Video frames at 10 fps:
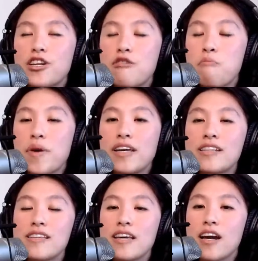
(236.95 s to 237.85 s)
an
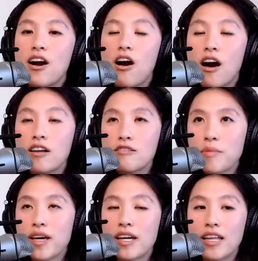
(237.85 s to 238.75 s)
amazing
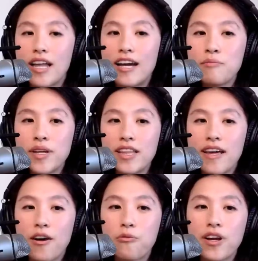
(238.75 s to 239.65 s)
cosmic alignment
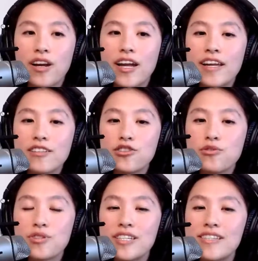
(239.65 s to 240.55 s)
that we are getting
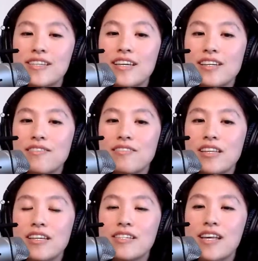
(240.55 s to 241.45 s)
to receive
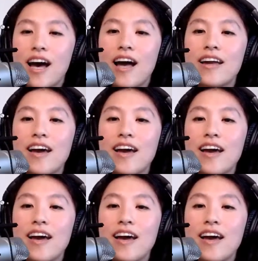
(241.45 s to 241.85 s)
these high